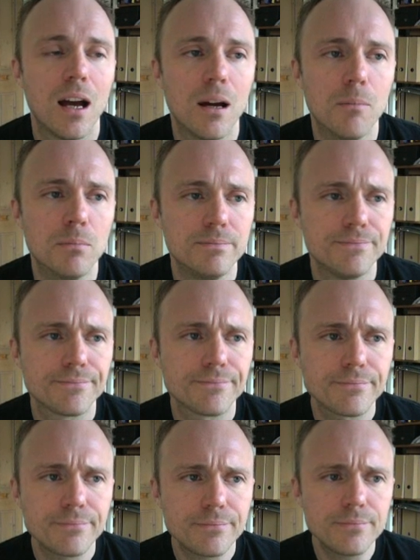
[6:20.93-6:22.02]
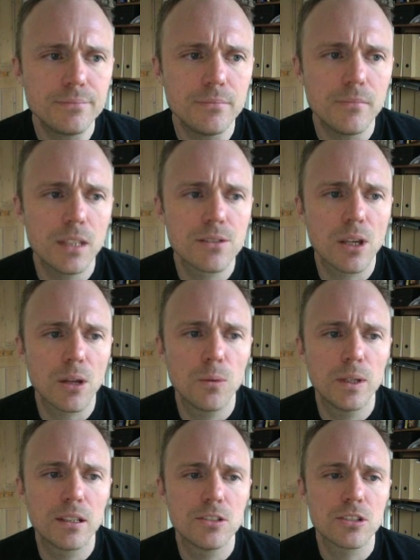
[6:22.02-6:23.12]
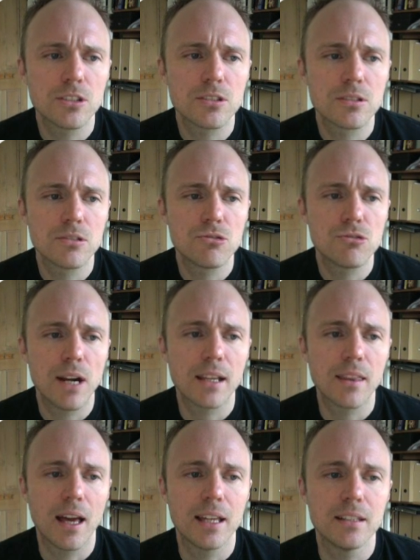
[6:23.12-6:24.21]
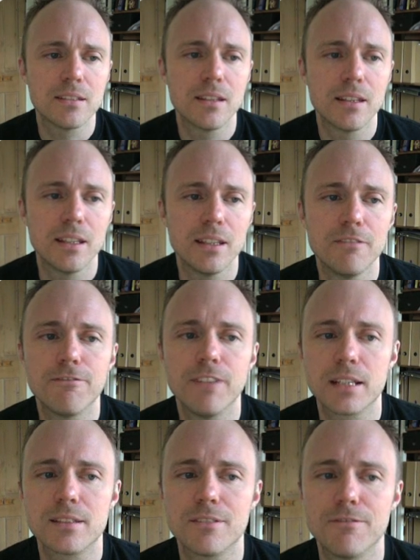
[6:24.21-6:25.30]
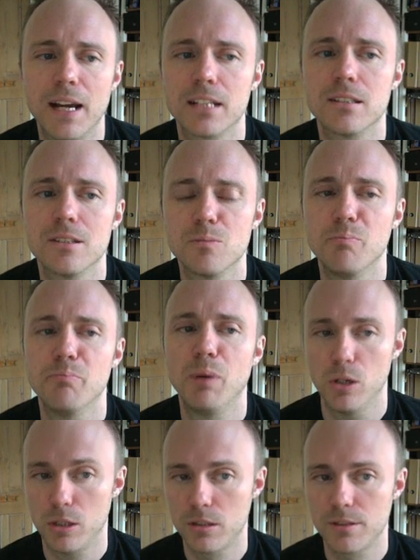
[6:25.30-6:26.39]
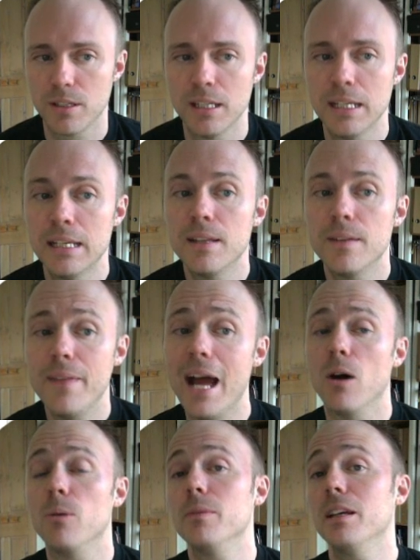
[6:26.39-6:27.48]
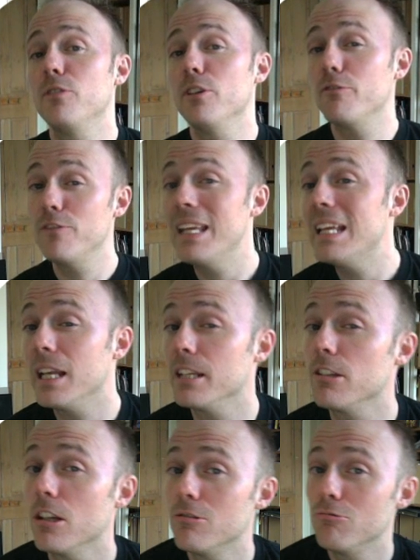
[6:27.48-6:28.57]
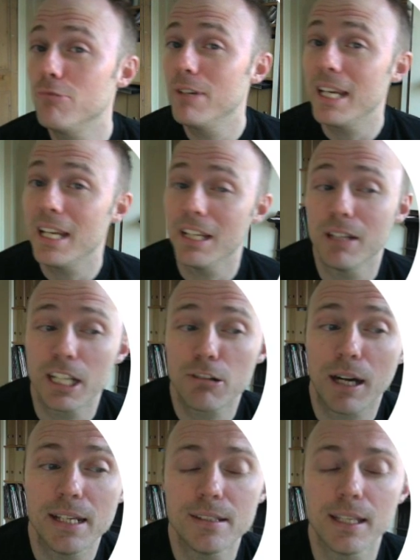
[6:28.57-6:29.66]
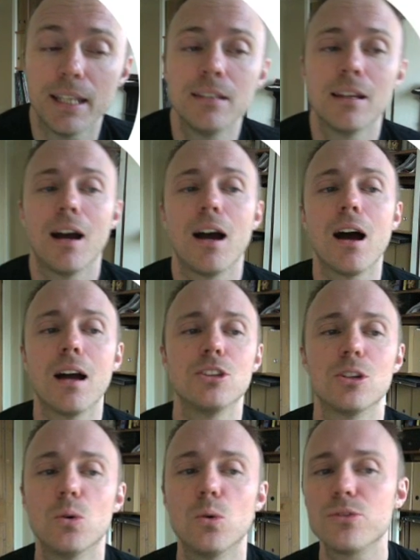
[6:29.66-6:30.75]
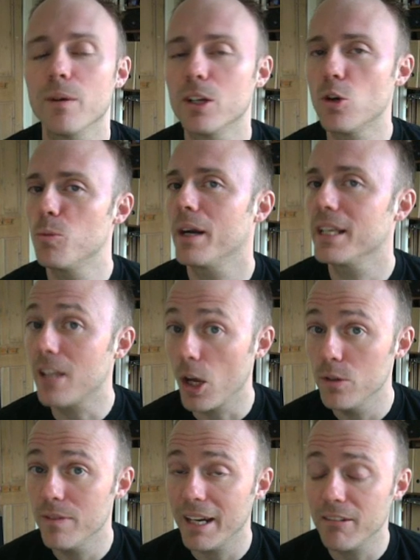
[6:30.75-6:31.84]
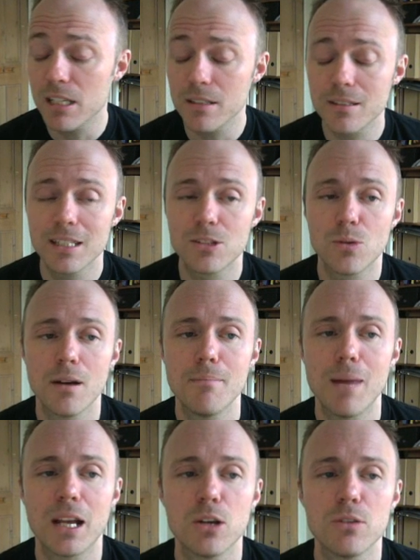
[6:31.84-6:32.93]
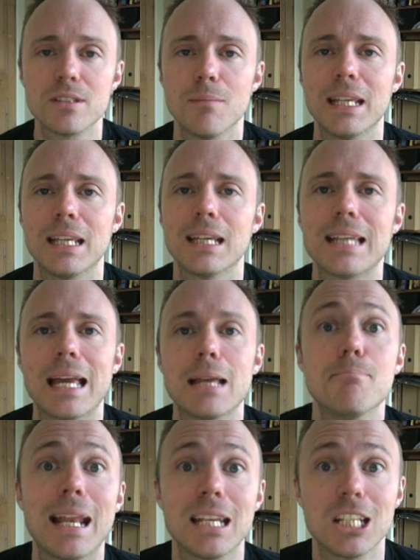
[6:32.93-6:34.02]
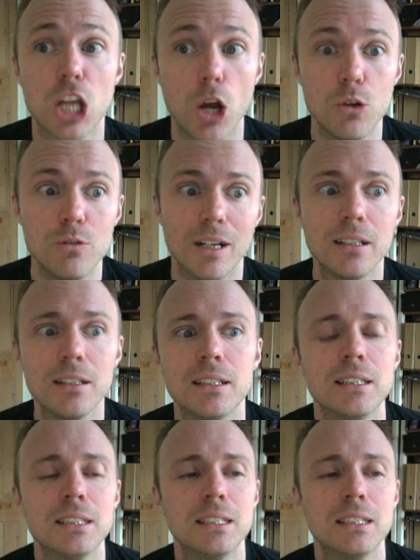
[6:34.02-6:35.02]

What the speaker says: So we can just drag that into the fixed factors box. Now, if you're feeling really, really crazy, you can also incorporate covariates into a MANOVA to make it a MANOVA.